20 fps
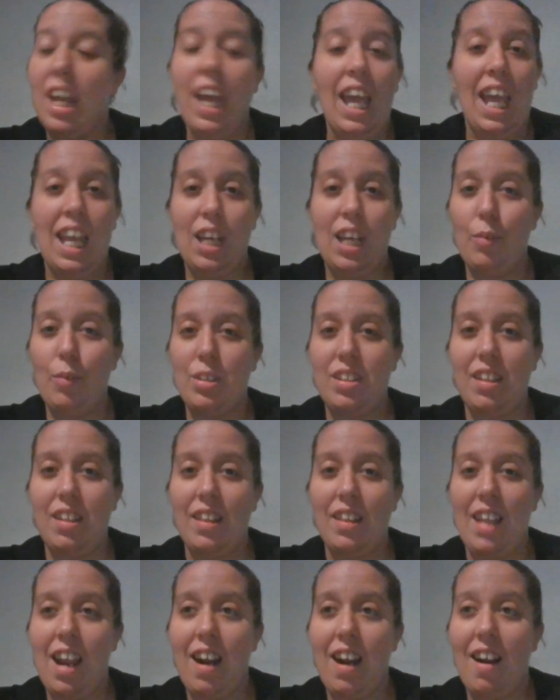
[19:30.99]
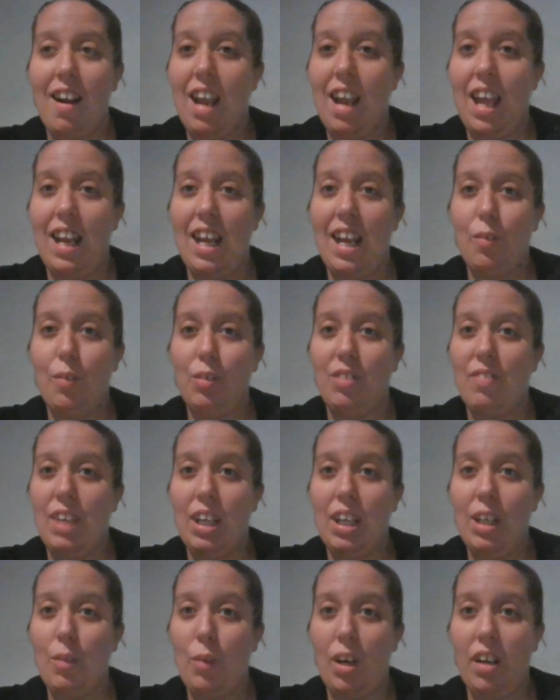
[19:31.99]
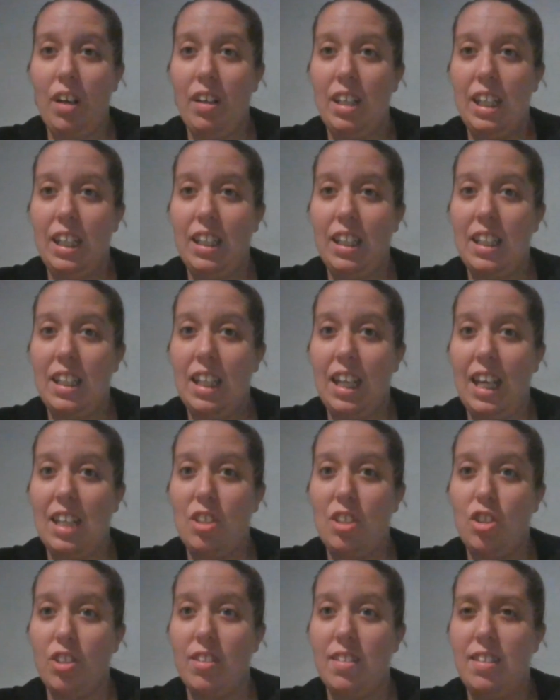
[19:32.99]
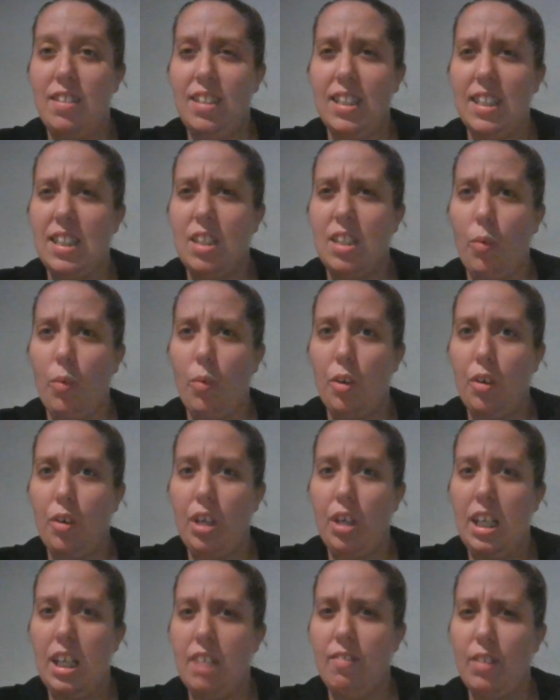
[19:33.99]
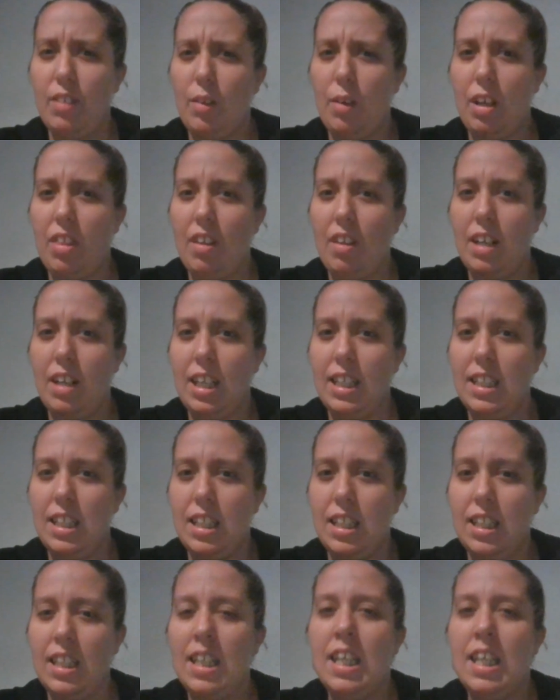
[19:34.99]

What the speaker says: and it wasn't there, and I was very worried that I just didn't order it, even though I thought I did,